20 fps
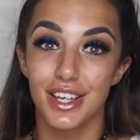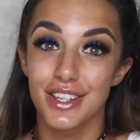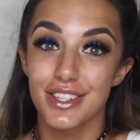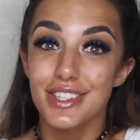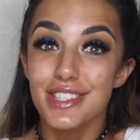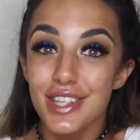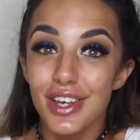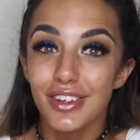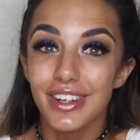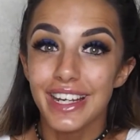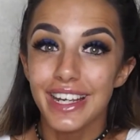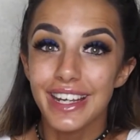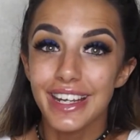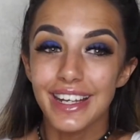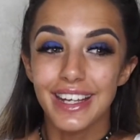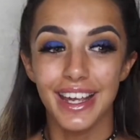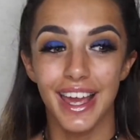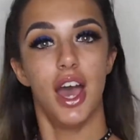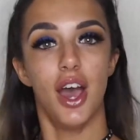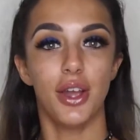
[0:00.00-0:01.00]

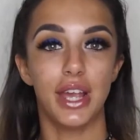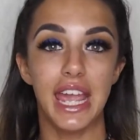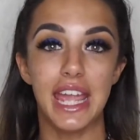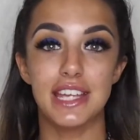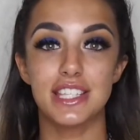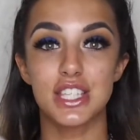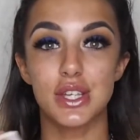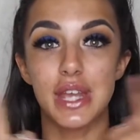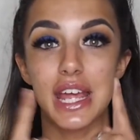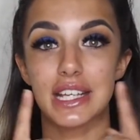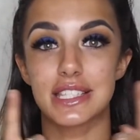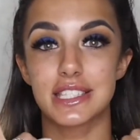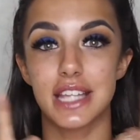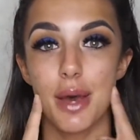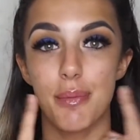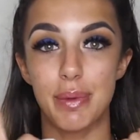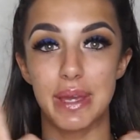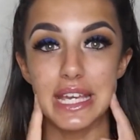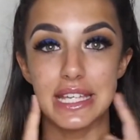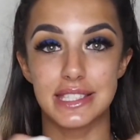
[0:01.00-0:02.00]
Sorry. Okay, so next
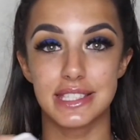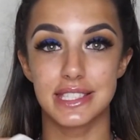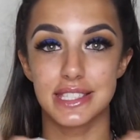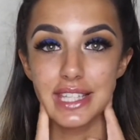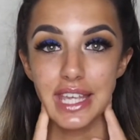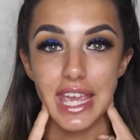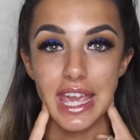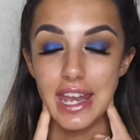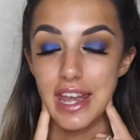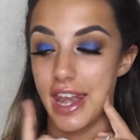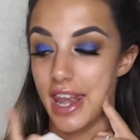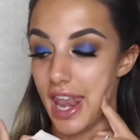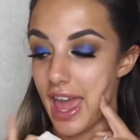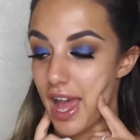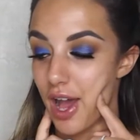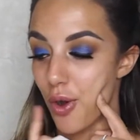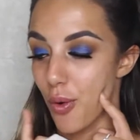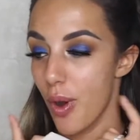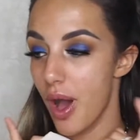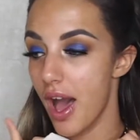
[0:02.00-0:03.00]
up is skin.
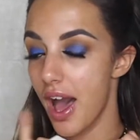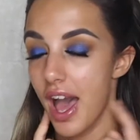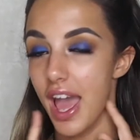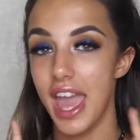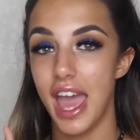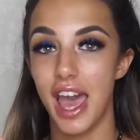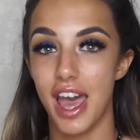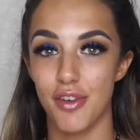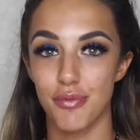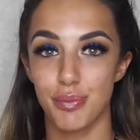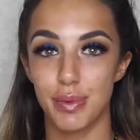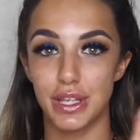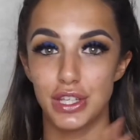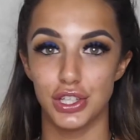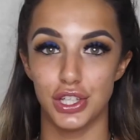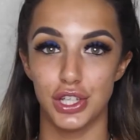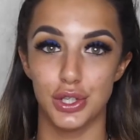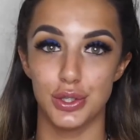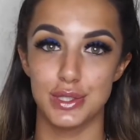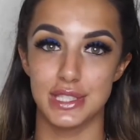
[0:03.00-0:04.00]
Now, I have been
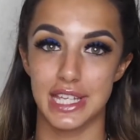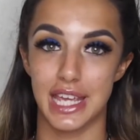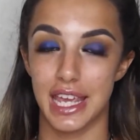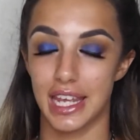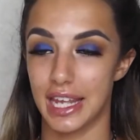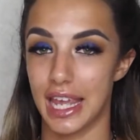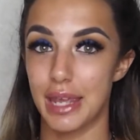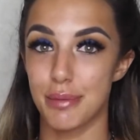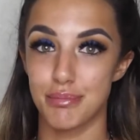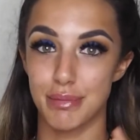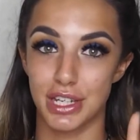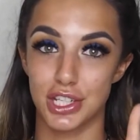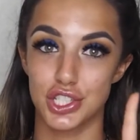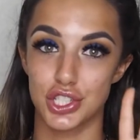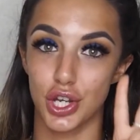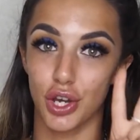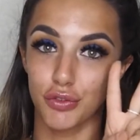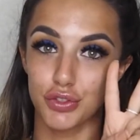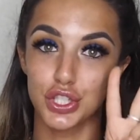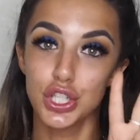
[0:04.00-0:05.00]
using a
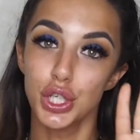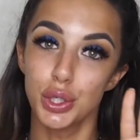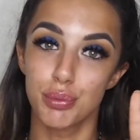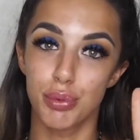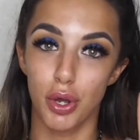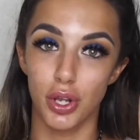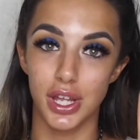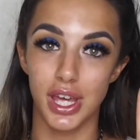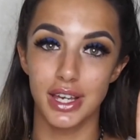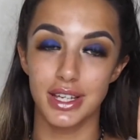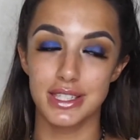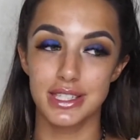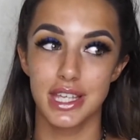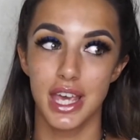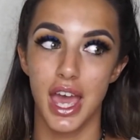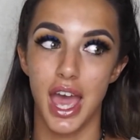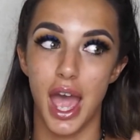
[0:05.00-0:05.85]
mixture of two products.